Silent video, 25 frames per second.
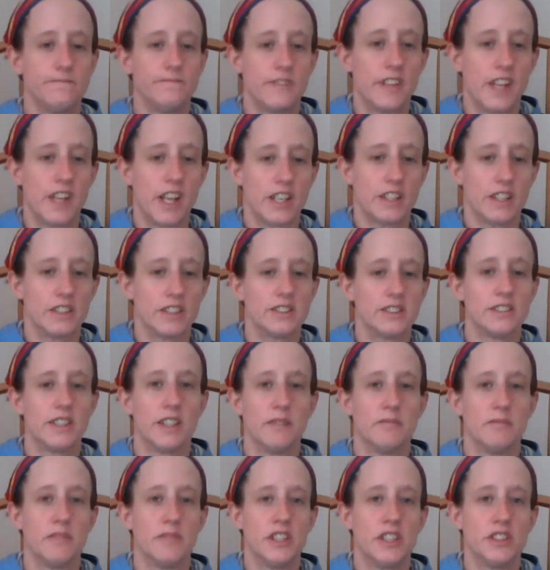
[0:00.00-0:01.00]
Thanks,
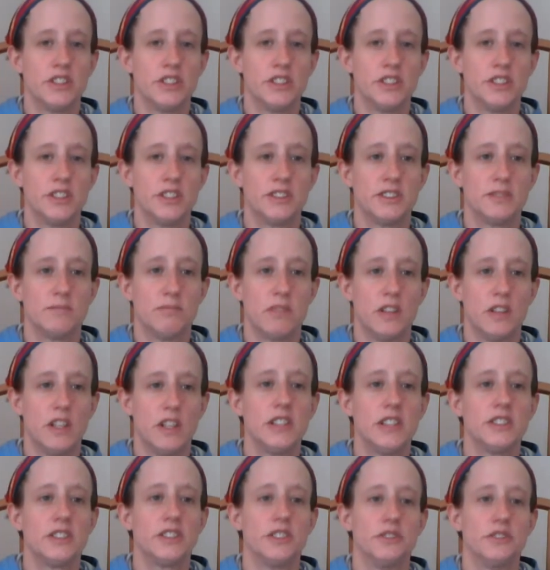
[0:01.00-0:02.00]
and may Jesus
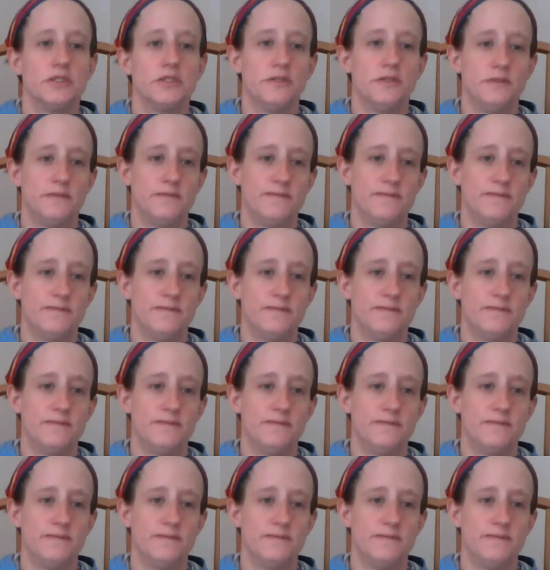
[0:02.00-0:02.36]
bless you.